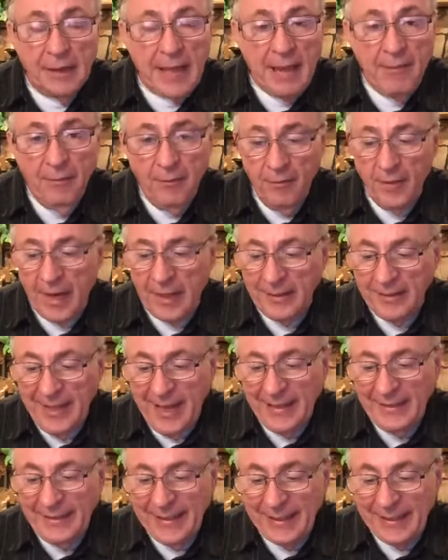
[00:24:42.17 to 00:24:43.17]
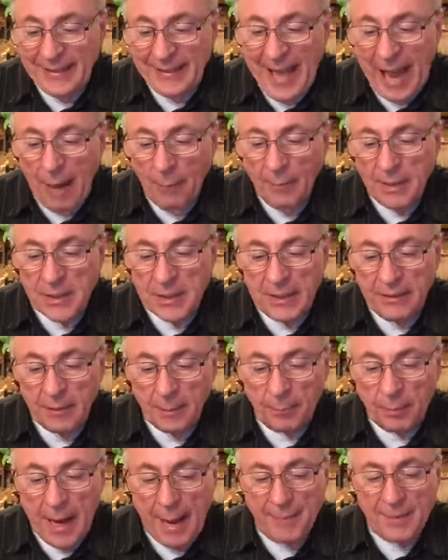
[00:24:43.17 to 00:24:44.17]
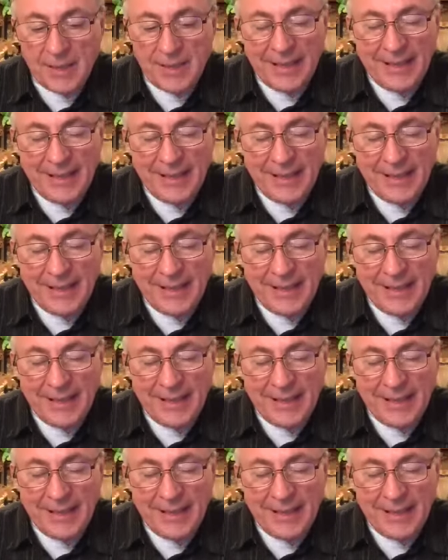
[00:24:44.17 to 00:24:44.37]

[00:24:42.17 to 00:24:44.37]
life of faith, they did not receive the promise,